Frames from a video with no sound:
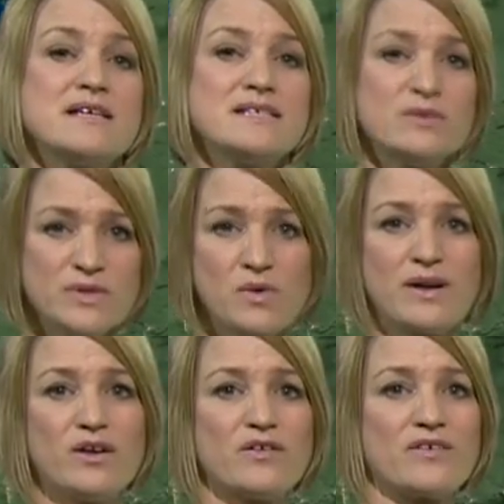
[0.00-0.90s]
still with
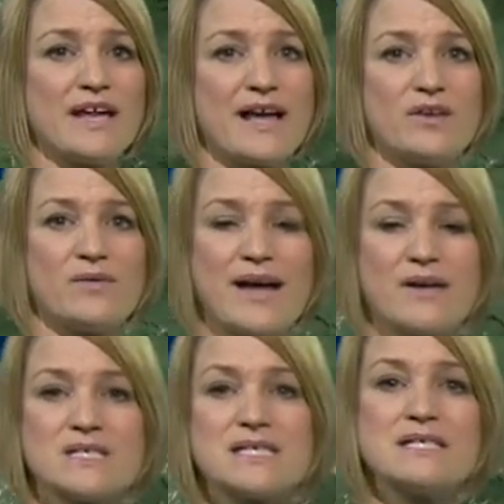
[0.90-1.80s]
quite a lot of cloud
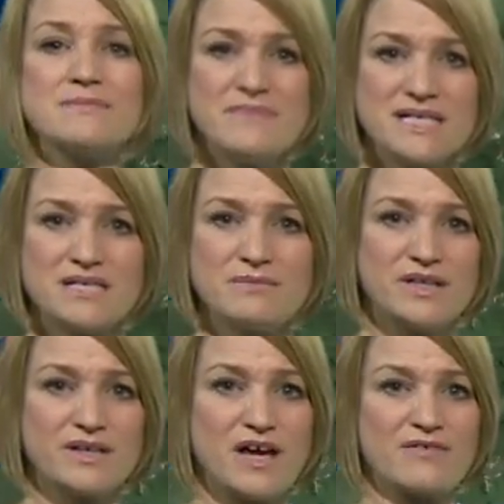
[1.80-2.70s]
around, some mist and
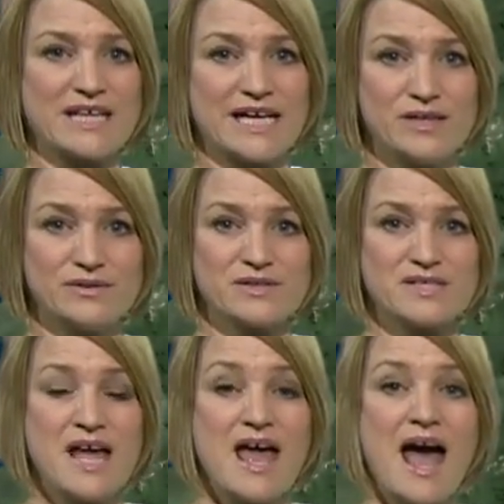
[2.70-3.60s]
murk over the
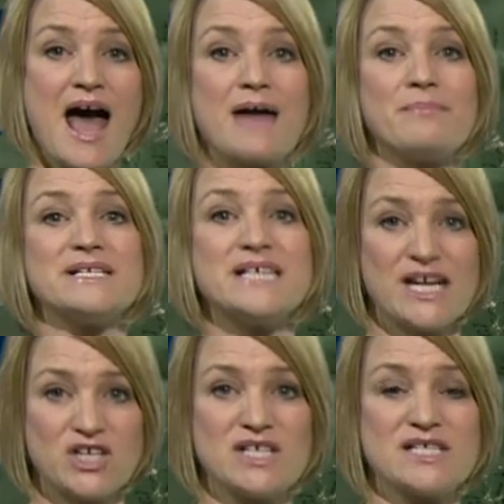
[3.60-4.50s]
hills and
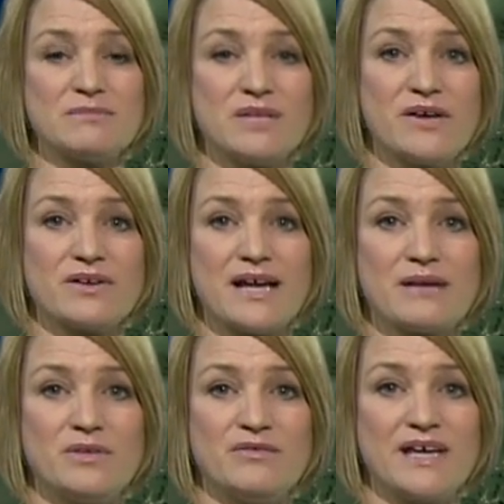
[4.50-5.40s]
potentially some low
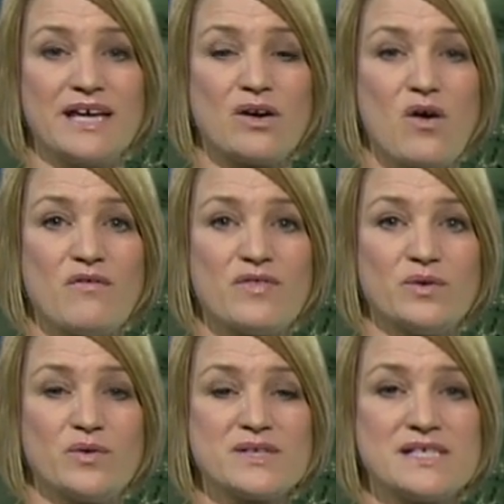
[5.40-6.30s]
cloud moving in off the
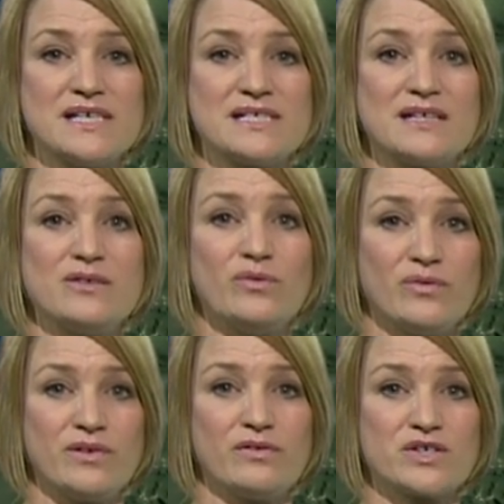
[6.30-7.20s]
North Sea to the
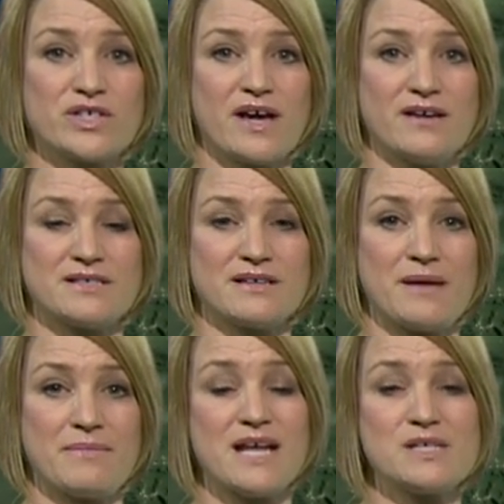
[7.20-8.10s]
North Yorkshire
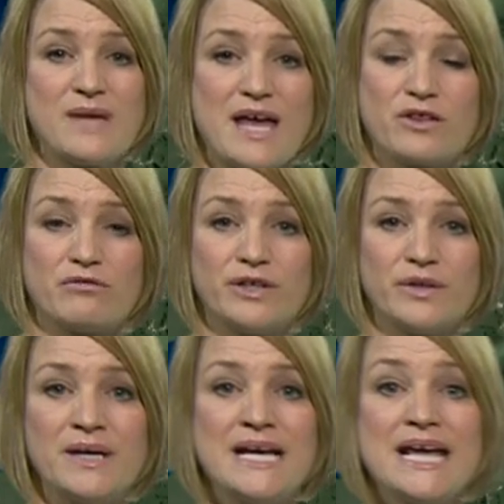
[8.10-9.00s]
coastline. But as we head
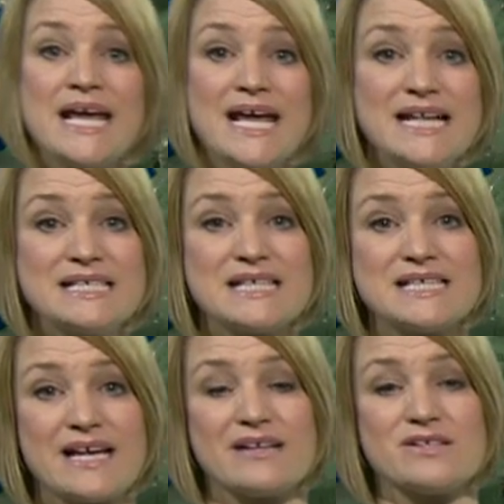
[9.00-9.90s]
through into the
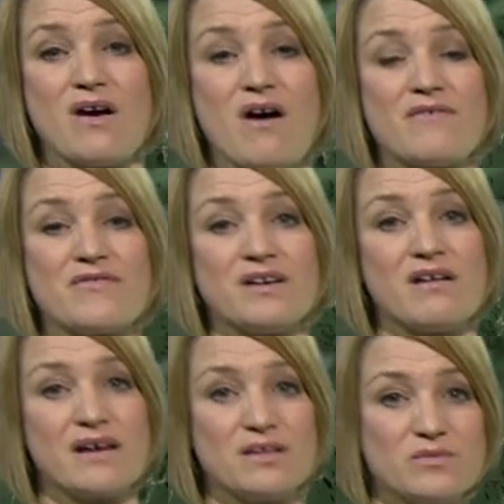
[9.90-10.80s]
second half of the
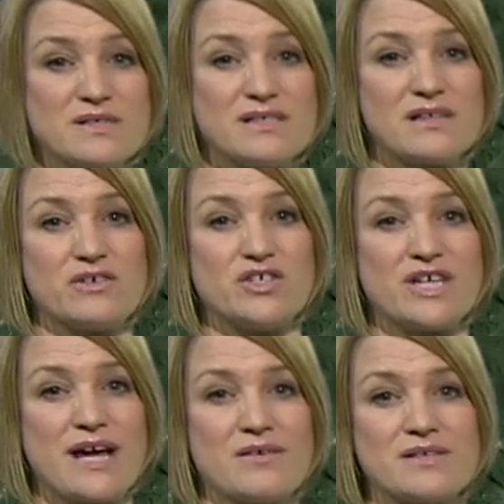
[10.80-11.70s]
night, we'll see those
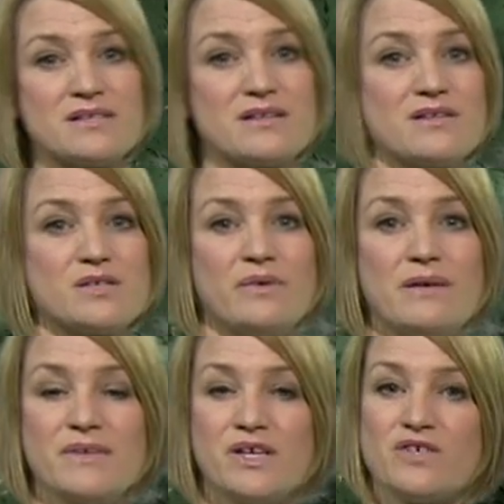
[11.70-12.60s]
showers start to
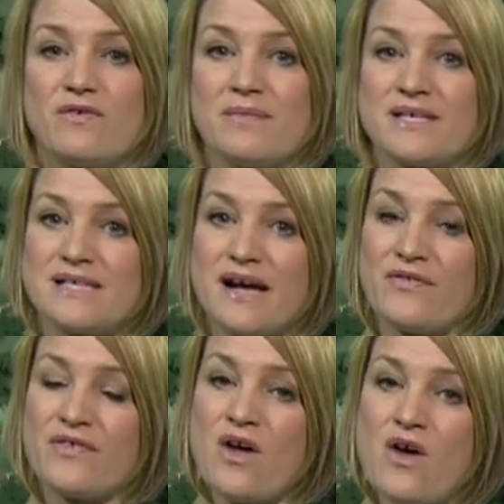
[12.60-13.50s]
re-emerge from the
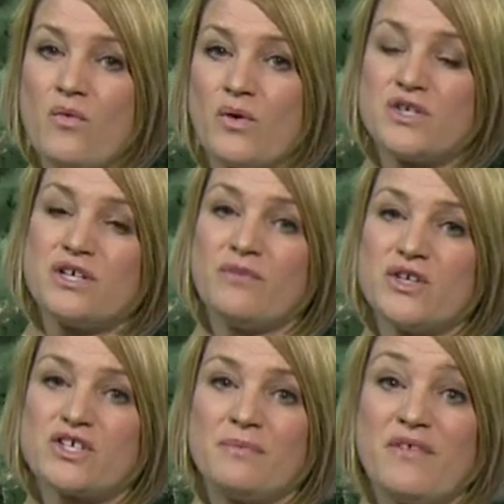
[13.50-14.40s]
south, one or two of
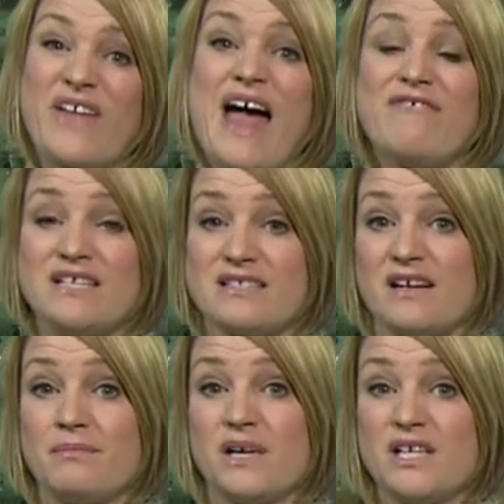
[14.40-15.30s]
which could be on the heavy
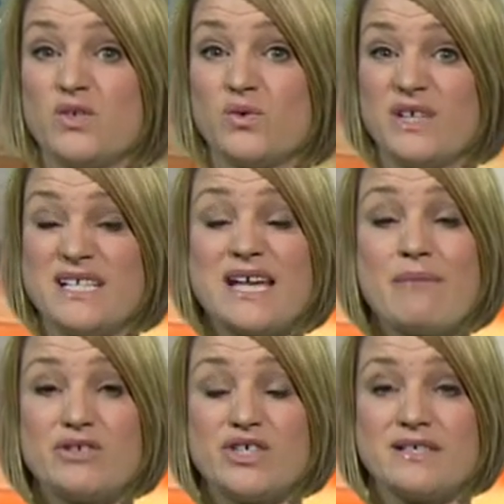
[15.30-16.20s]
side by dawn, and
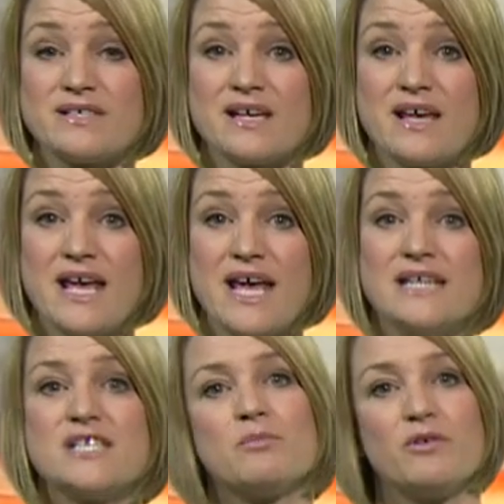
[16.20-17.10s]
temperatures
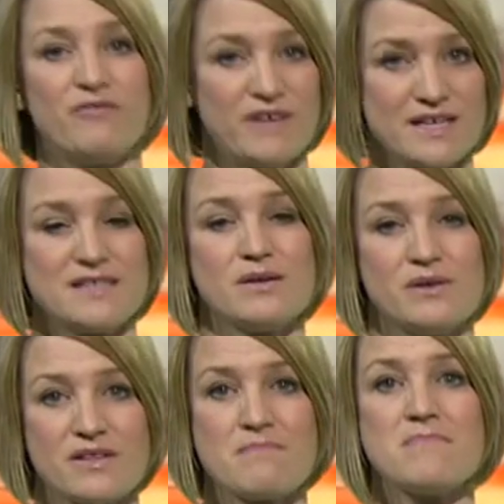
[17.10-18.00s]
in double figures, so
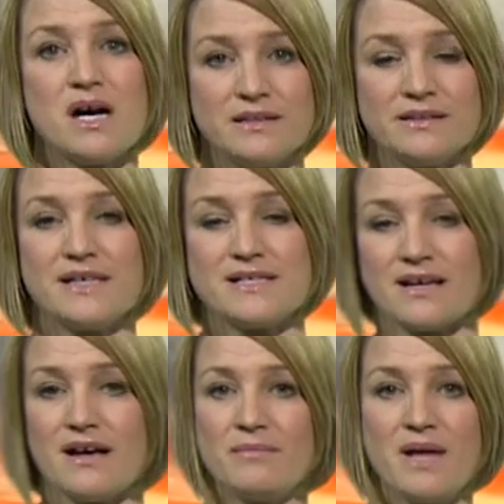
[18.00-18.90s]
another mild night to
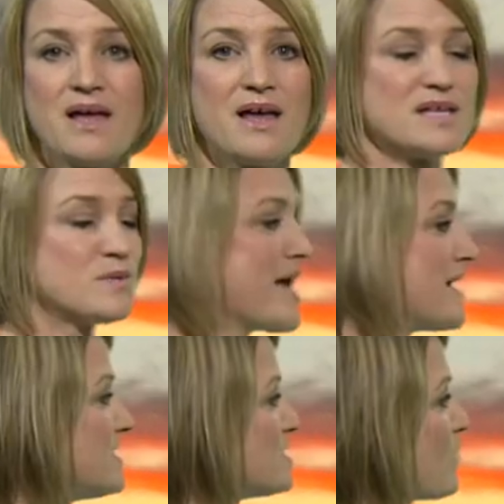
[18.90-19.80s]
come as we head
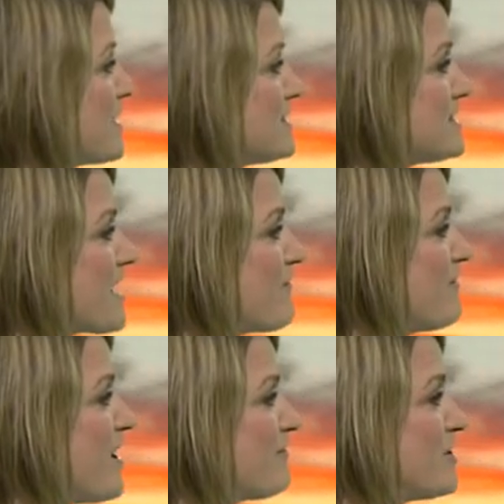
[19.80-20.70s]
into Wednesday,
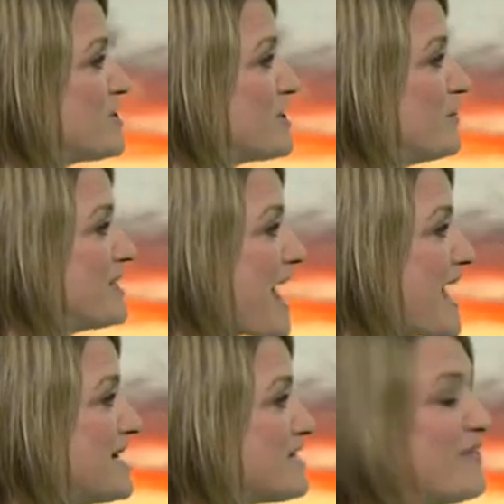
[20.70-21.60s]
5:02 and
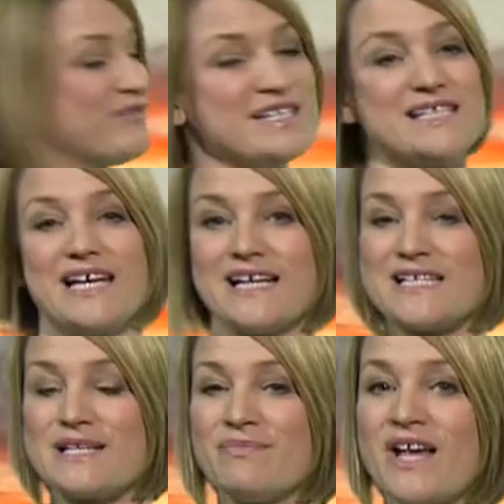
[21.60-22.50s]

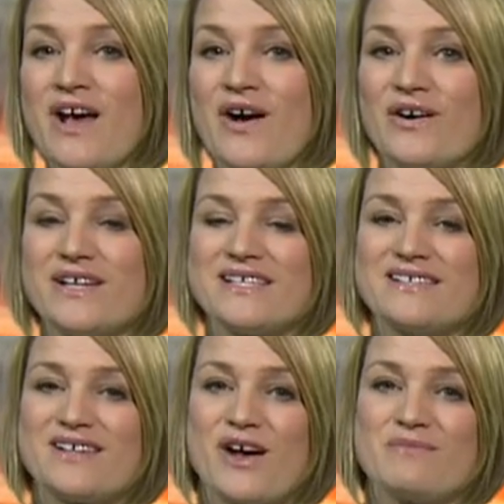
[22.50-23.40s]
8:56. Ice
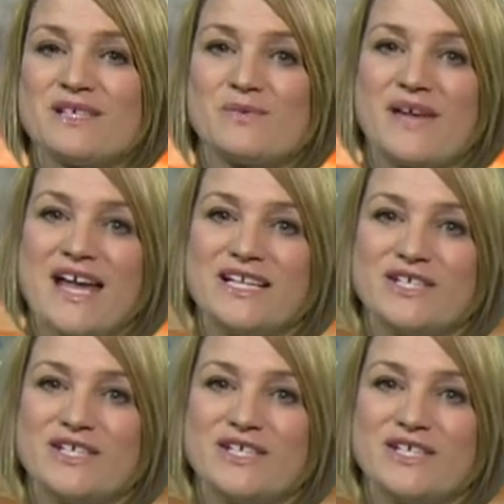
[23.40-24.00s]
and times as we head